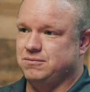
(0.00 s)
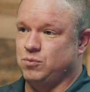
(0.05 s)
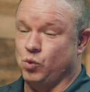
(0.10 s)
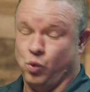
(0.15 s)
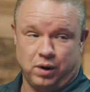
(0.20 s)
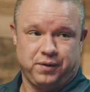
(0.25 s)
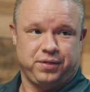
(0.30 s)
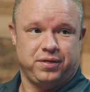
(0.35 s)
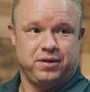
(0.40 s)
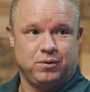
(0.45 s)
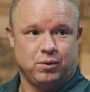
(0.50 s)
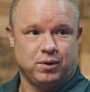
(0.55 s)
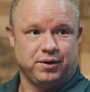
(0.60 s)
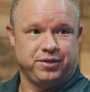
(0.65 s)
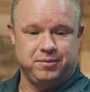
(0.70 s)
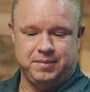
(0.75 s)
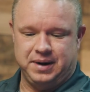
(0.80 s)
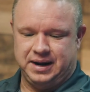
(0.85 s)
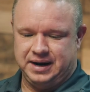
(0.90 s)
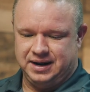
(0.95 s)

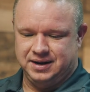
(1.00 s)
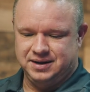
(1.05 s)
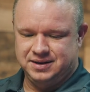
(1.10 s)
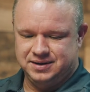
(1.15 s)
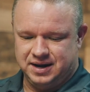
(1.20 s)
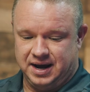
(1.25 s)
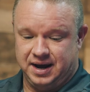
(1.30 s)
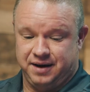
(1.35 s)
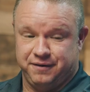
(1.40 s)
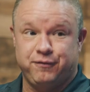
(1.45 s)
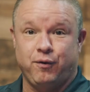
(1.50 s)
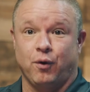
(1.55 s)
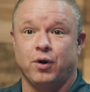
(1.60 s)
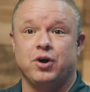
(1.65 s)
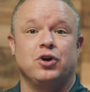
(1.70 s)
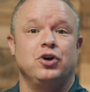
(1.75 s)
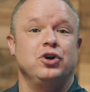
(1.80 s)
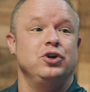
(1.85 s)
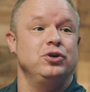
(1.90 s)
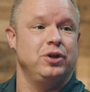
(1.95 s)
worth the money for
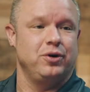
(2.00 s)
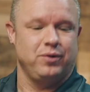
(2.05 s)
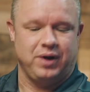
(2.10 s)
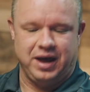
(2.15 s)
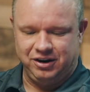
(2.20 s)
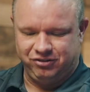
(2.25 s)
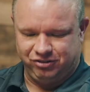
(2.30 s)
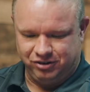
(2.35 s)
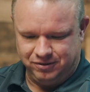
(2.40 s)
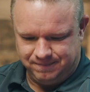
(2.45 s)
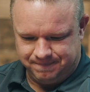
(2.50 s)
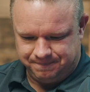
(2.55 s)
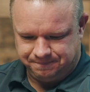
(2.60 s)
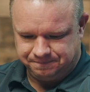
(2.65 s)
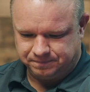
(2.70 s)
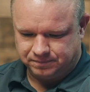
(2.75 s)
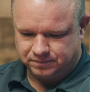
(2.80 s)
your new location.